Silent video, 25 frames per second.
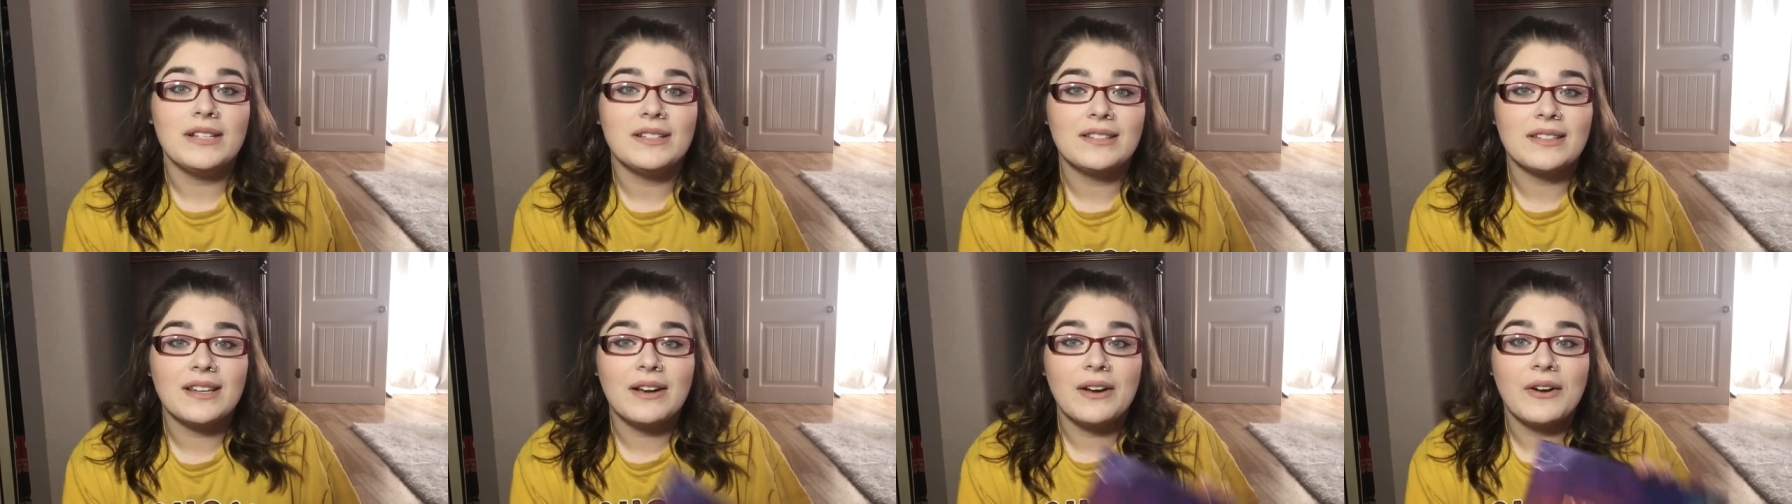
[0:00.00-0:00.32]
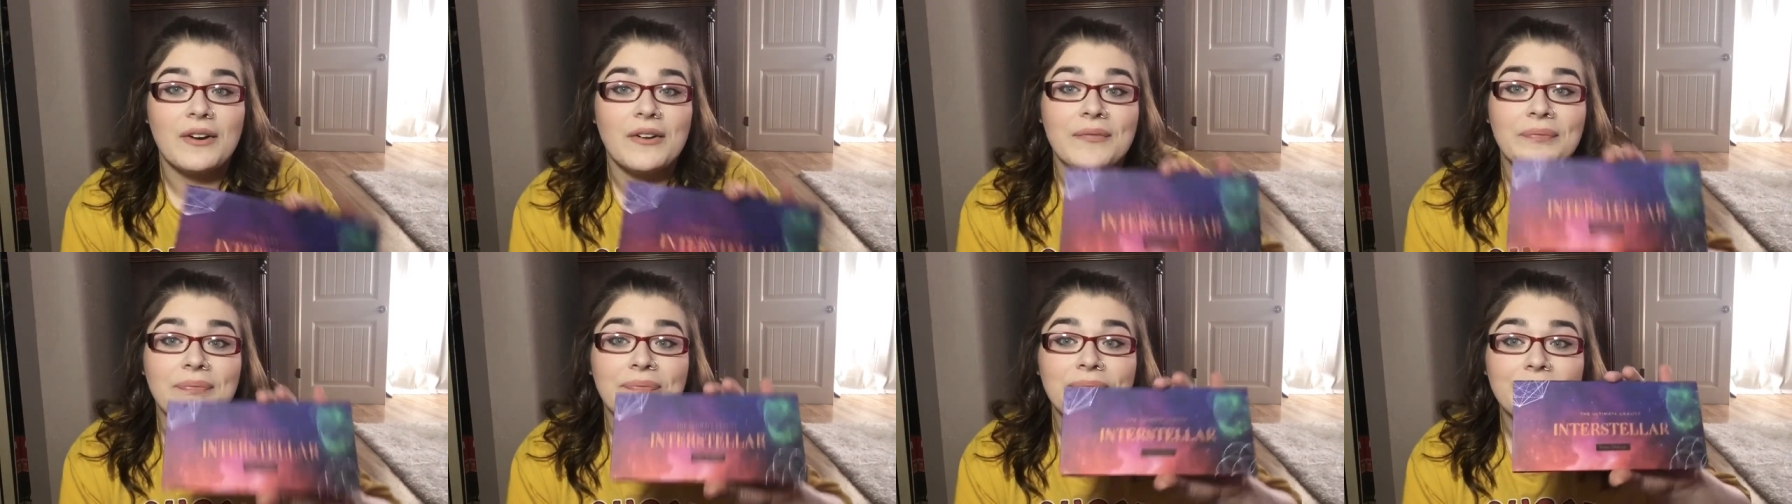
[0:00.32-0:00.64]

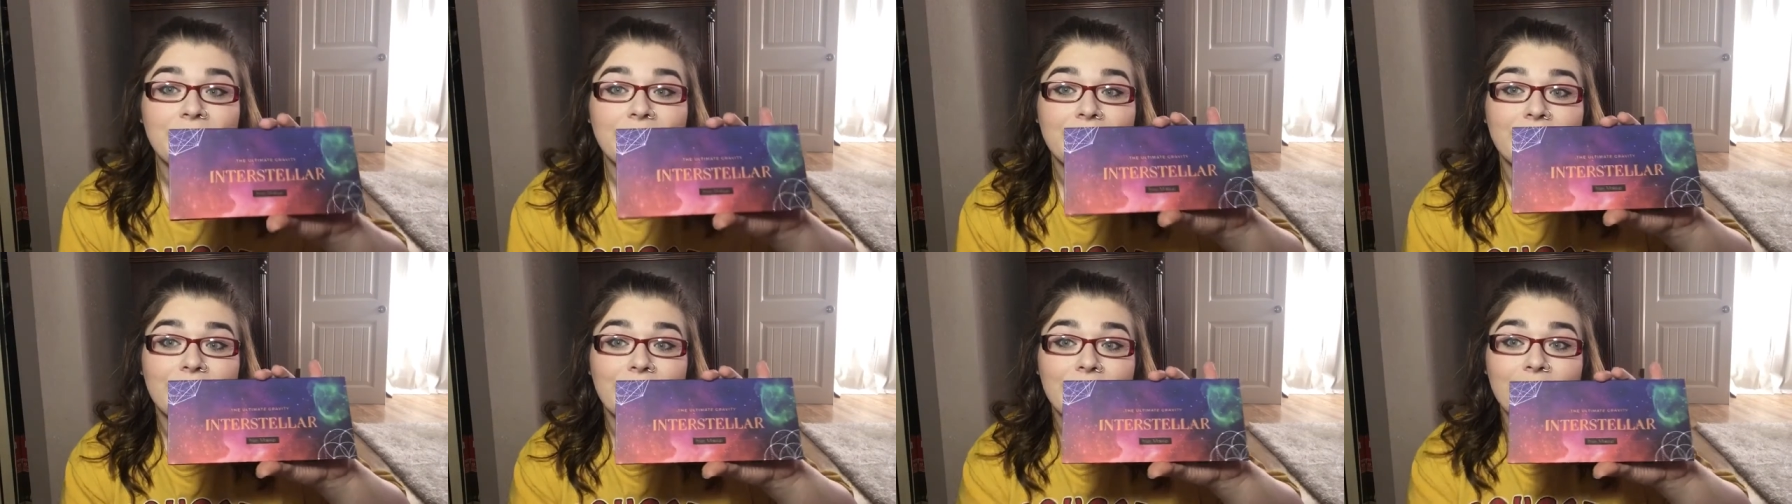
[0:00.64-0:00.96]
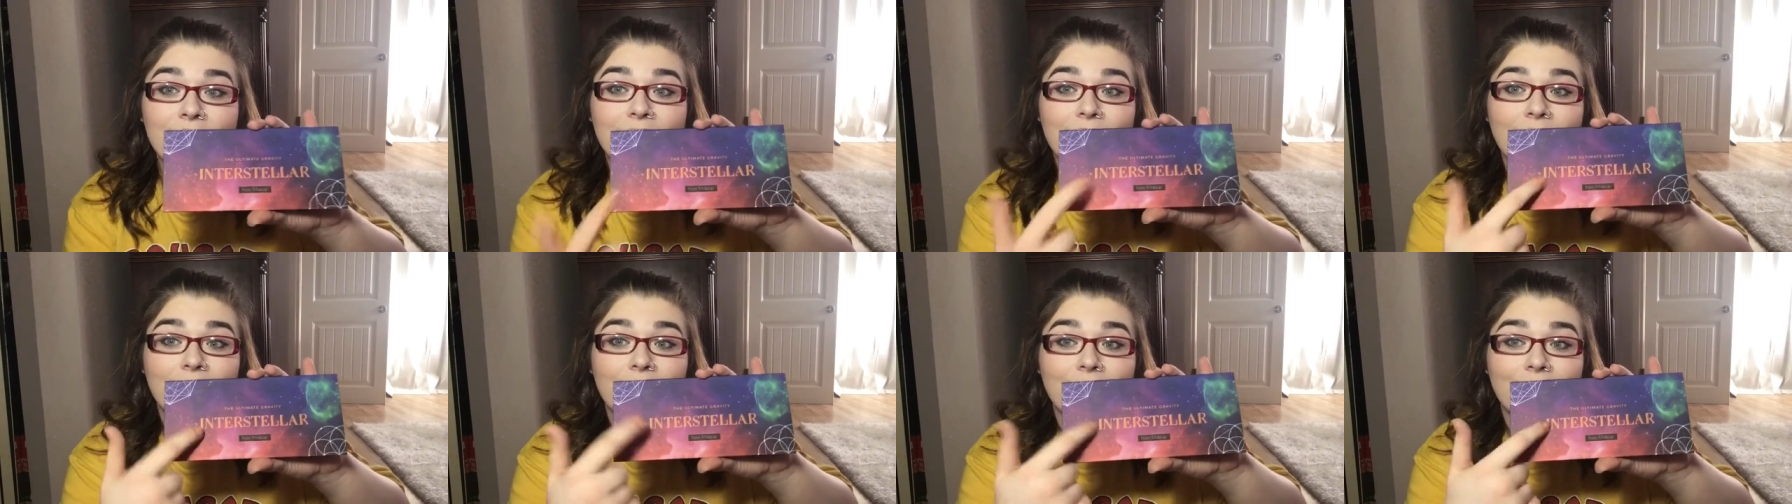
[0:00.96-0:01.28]
so
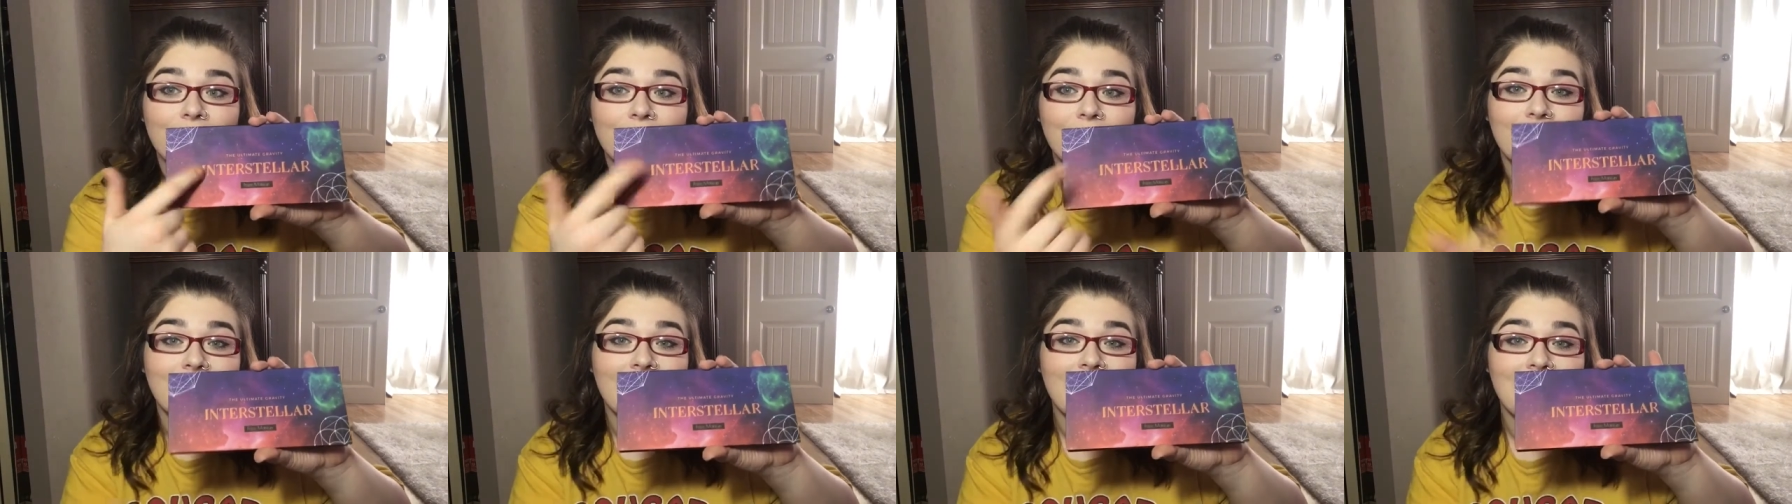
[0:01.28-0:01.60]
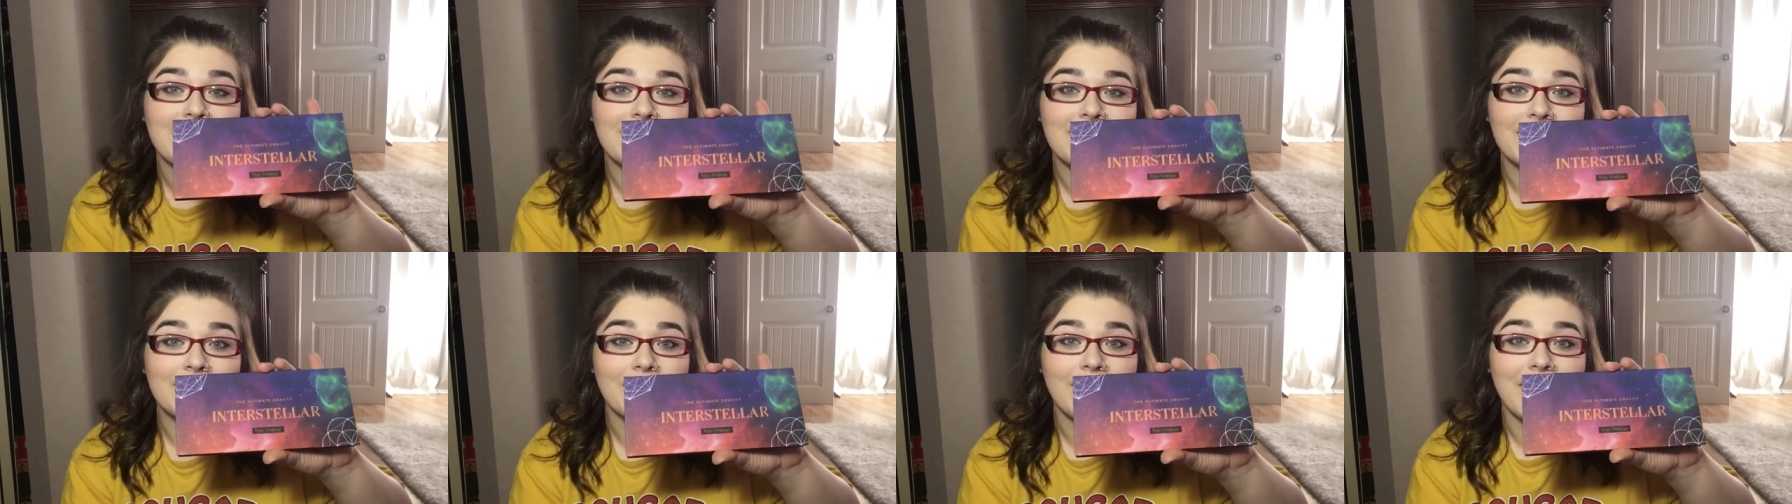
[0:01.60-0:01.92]

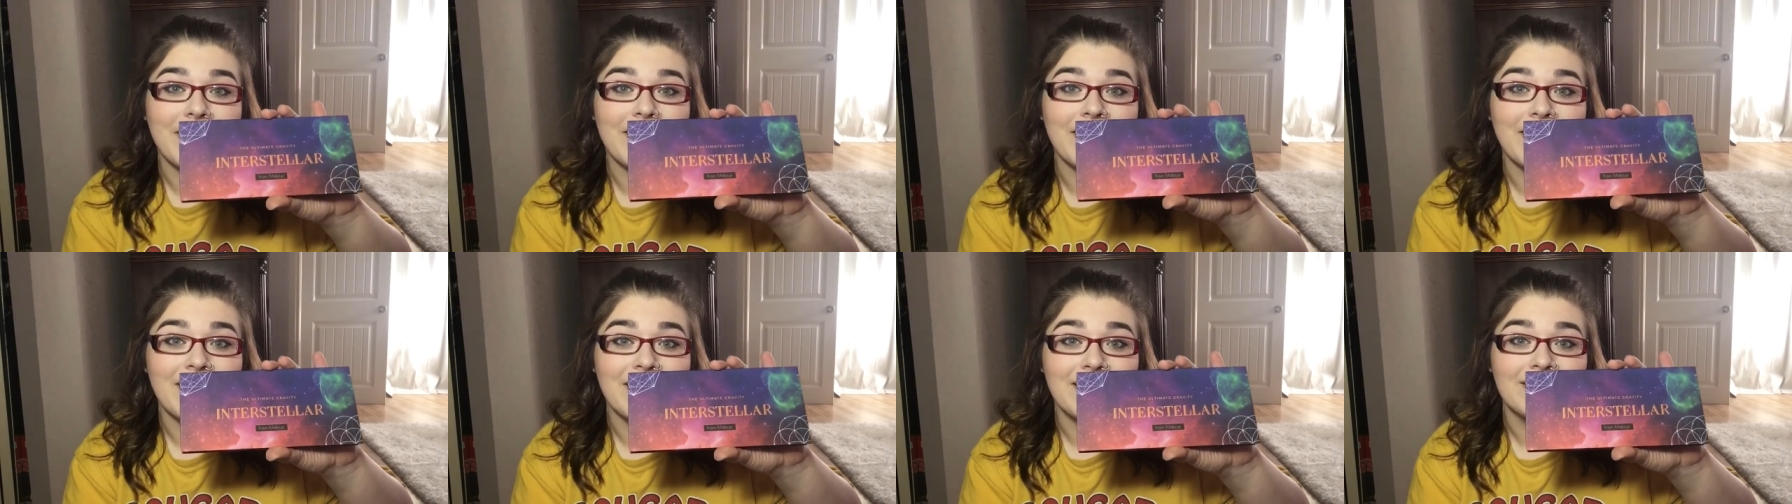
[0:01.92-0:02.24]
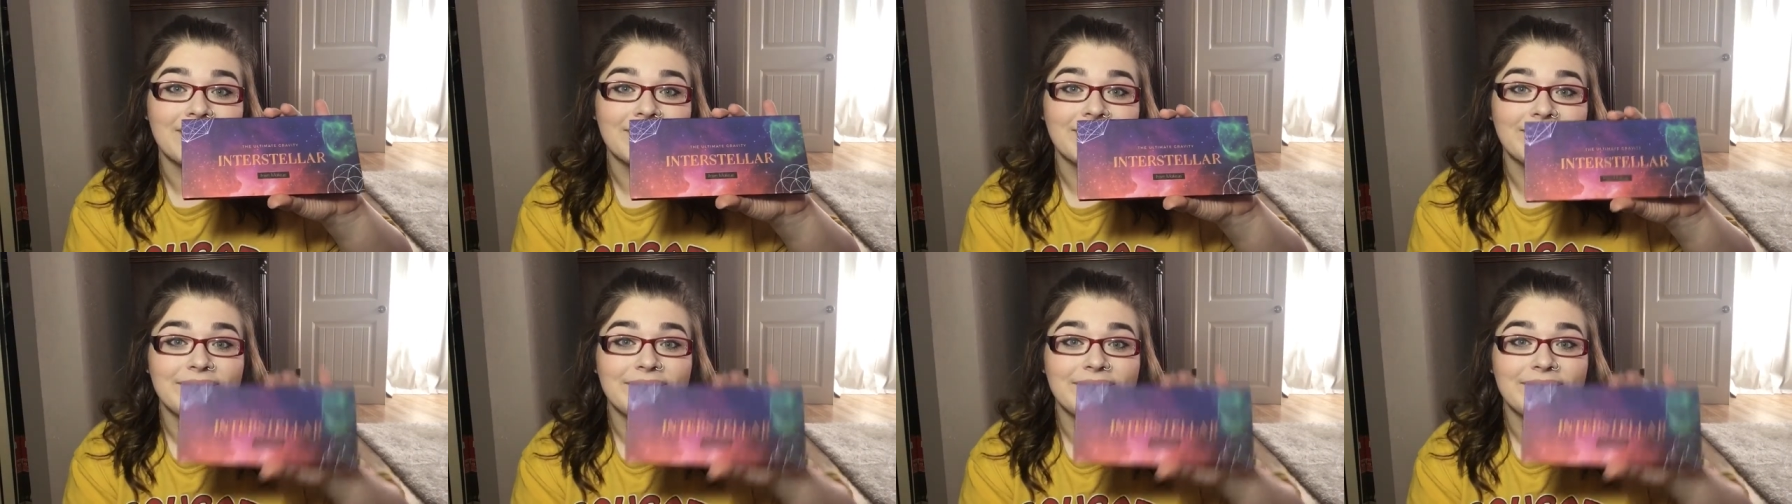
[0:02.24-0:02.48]
that's it right there.